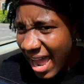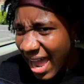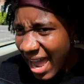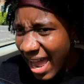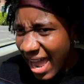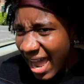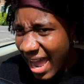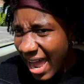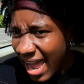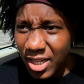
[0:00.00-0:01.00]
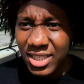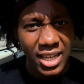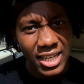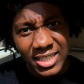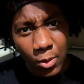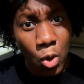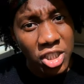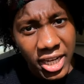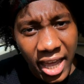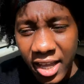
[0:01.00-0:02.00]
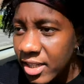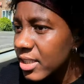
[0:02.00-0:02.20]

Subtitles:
like my hair itching. Is it wash day?